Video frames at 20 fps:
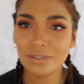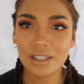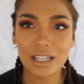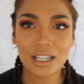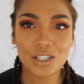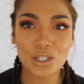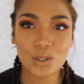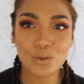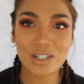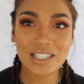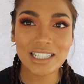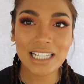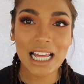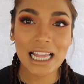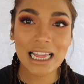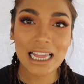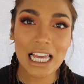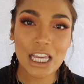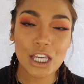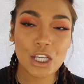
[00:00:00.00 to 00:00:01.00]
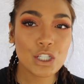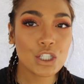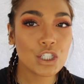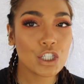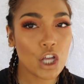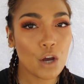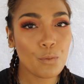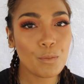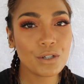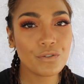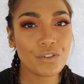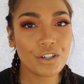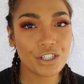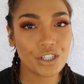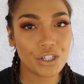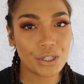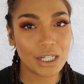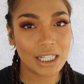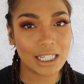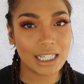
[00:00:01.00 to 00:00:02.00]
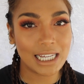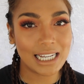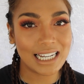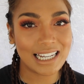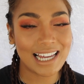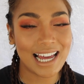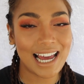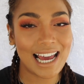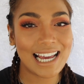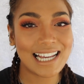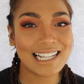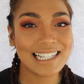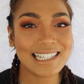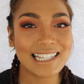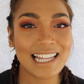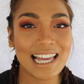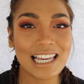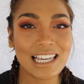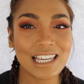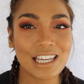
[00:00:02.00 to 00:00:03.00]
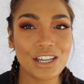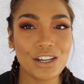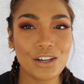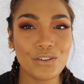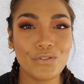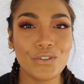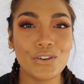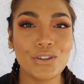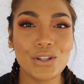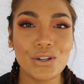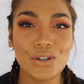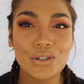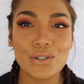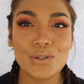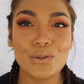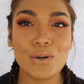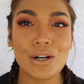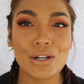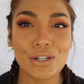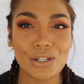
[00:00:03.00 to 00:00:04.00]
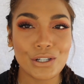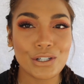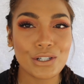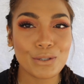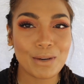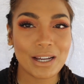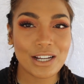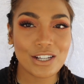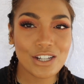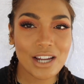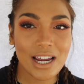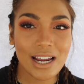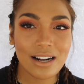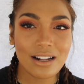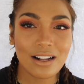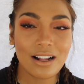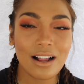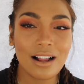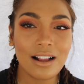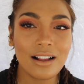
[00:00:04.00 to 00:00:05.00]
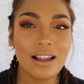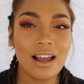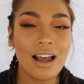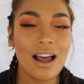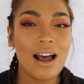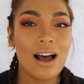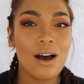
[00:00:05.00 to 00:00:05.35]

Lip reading: I just want to say thank you so much for tuning in, guys. Thank you for those who are new to my channel.